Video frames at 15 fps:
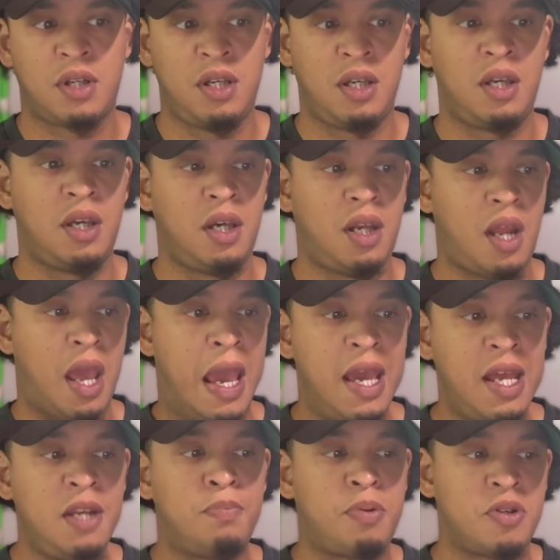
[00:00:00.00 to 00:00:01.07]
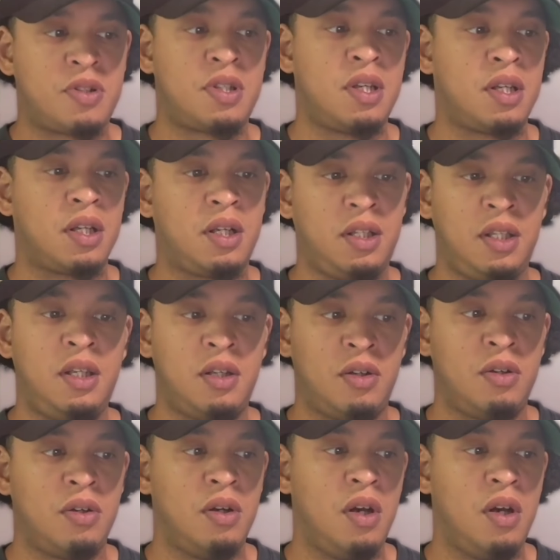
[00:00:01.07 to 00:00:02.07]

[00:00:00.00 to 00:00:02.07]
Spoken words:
can get 80% cleaner